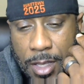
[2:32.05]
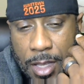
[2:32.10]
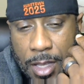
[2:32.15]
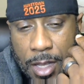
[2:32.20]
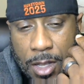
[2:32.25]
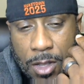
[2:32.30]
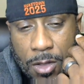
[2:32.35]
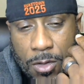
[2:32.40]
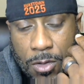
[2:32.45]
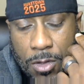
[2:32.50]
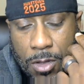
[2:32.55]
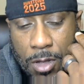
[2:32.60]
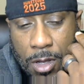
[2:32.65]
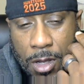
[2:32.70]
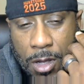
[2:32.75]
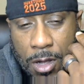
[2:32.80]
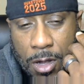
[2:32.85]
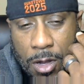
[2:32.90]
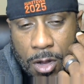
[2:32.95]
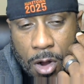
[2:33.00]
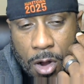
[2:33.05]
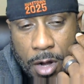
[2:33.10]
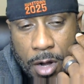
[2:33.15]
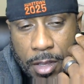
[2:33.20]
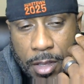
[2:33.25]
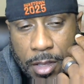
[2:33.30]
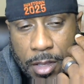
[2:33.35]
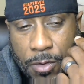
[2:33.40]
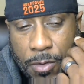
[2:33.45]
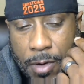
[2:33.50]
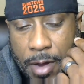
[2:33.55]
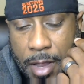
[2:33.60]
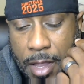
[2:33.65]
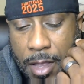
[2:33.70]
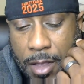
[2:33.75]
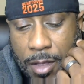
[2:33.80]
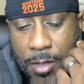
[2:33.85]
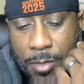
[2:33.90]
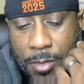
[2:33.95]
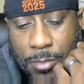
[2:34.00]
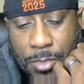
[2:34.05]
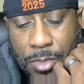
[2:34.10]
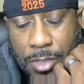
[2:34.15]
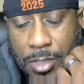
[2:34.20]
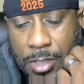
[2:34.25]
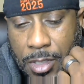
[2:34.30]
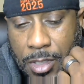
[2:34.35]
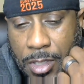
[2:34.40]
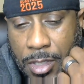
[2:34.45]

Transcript: echocardiograms, uh,